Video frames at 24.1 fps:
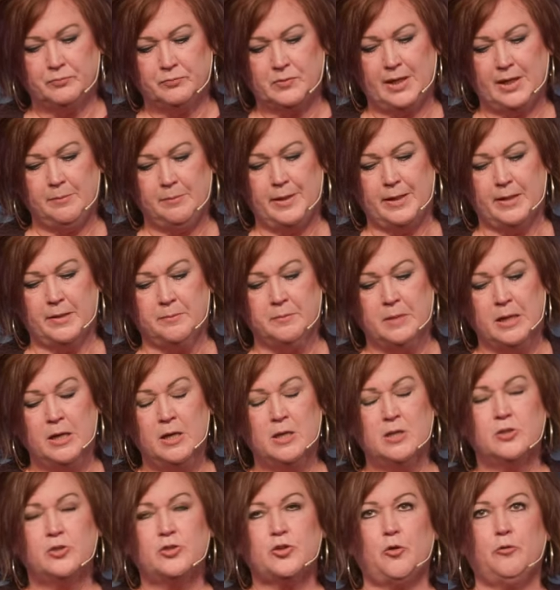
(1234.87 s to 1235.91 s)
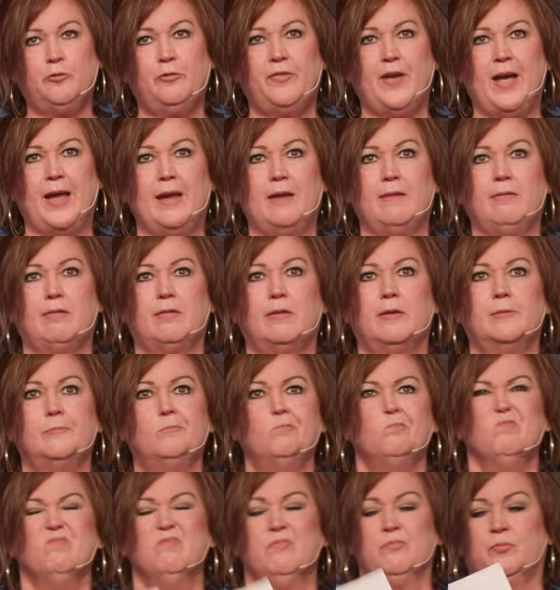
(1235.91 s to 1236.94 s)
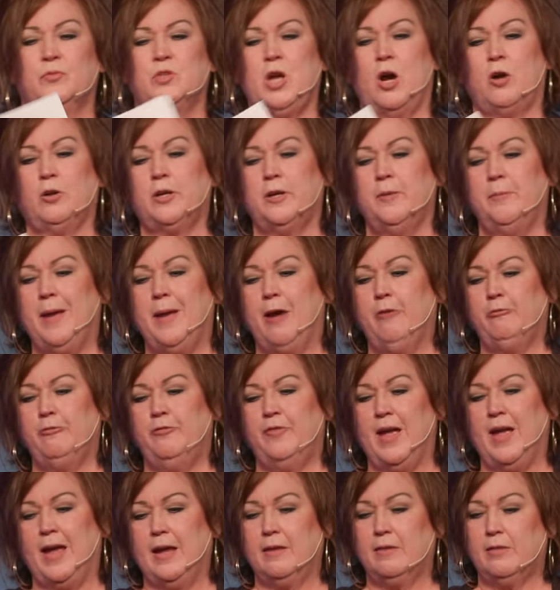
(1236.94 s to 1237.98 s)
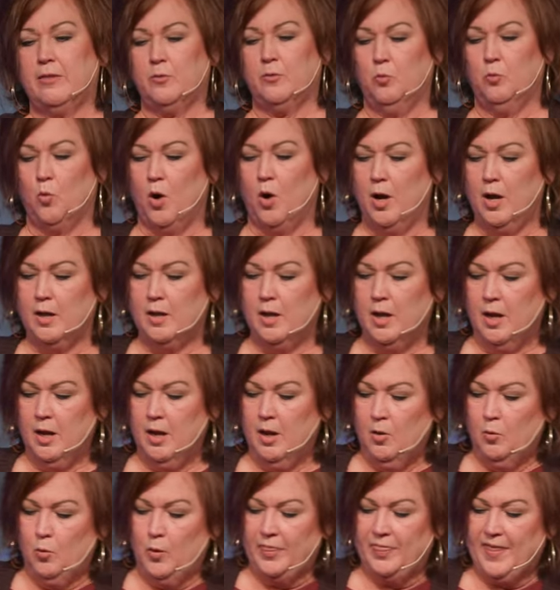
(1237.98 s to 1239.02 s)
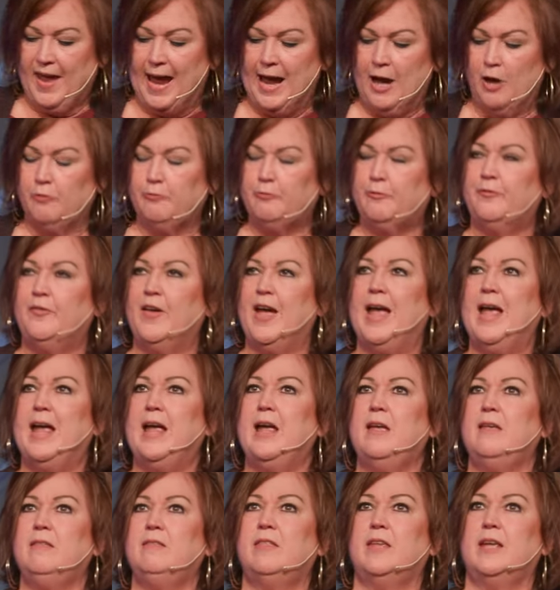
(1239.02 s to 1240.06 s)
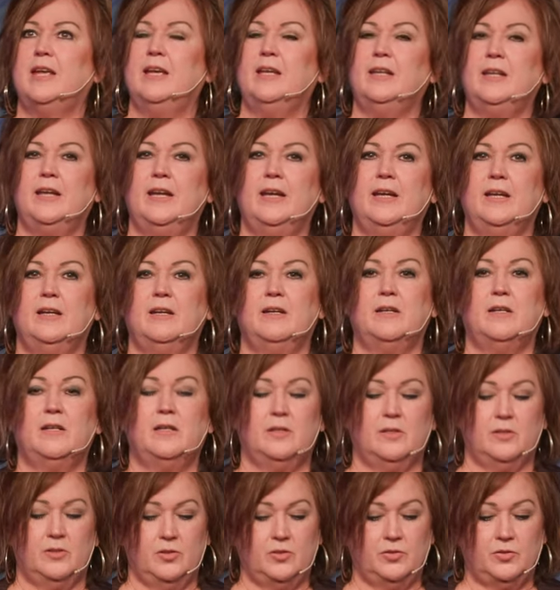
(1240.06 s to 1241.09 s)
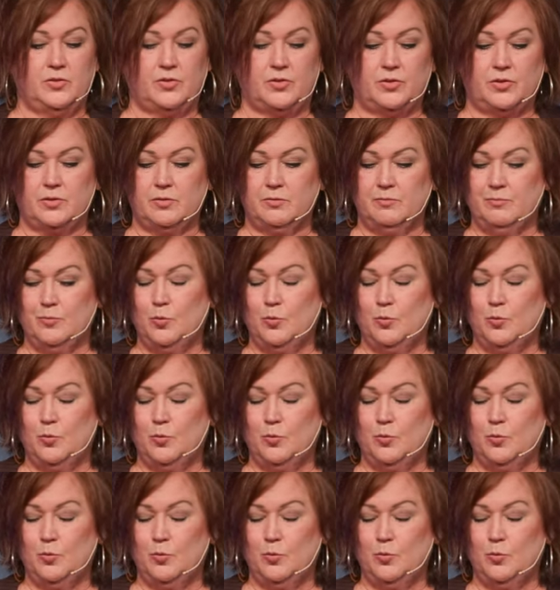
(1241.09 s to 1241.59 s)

Amen. So faith, talking about faith, what without faith, it is,